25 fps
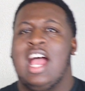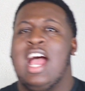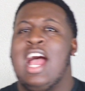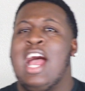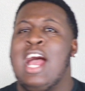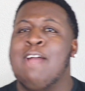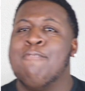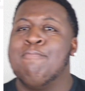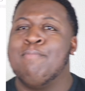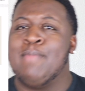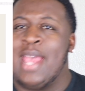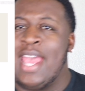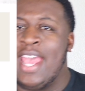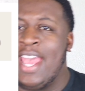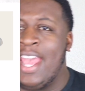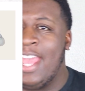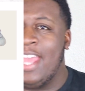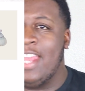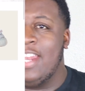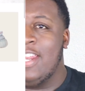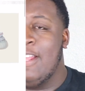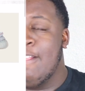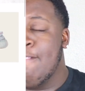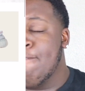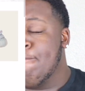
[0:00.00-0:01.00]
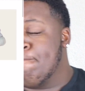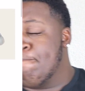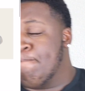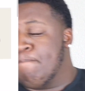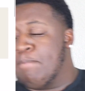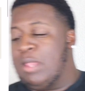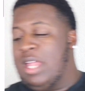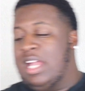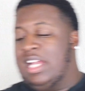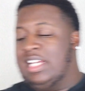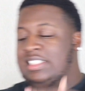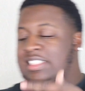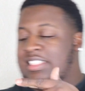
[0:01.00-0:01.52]
I'm mad.
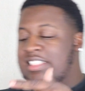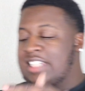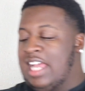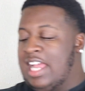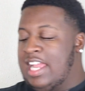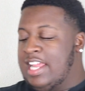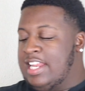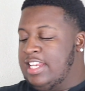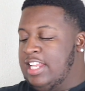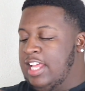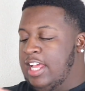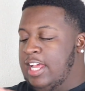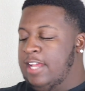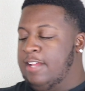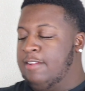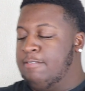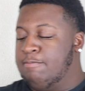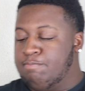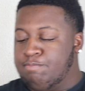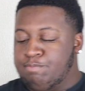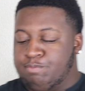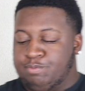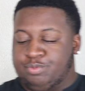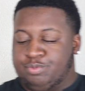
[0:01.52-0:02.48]
I signed up,